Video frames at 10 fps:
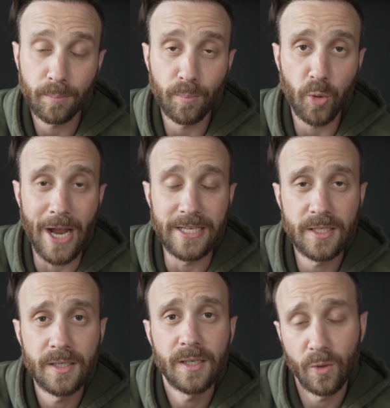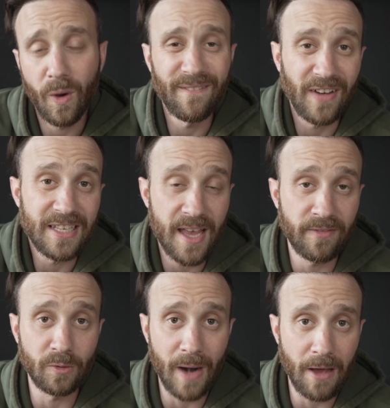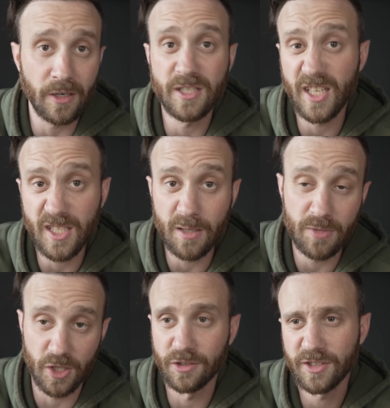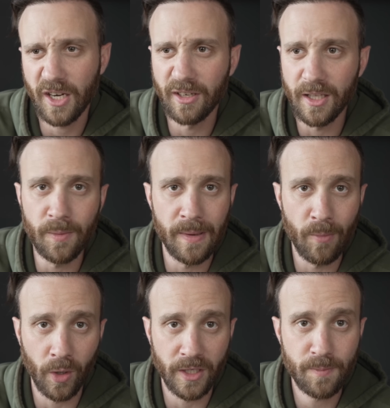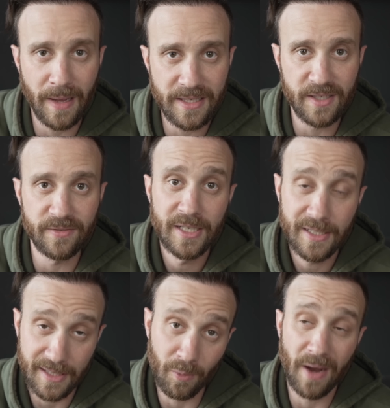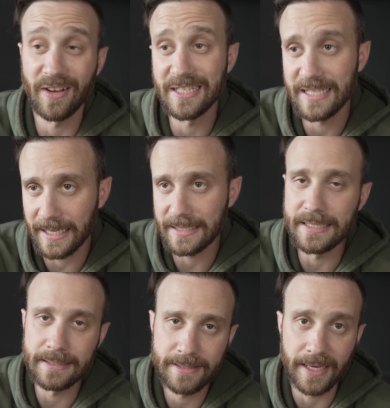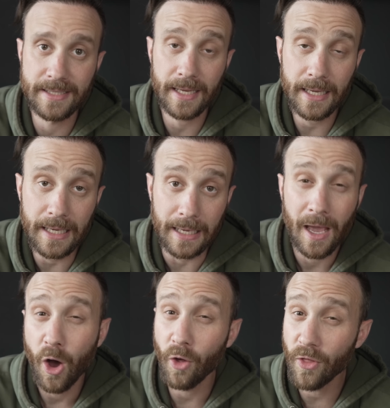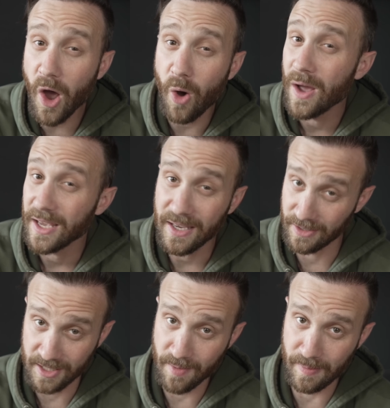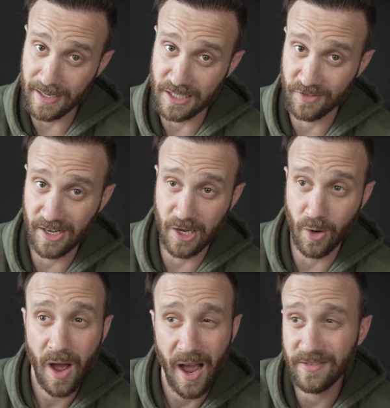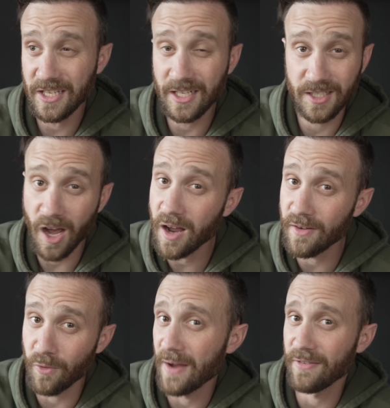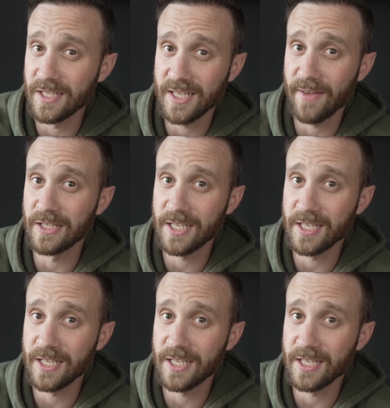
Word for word: price. Wi-Fi 7 router systems are generally a little bit more expensive than Wi-Fi 6 and 6E. Although, even at the time of making this video, I've seen a ton of Wi-Fi 7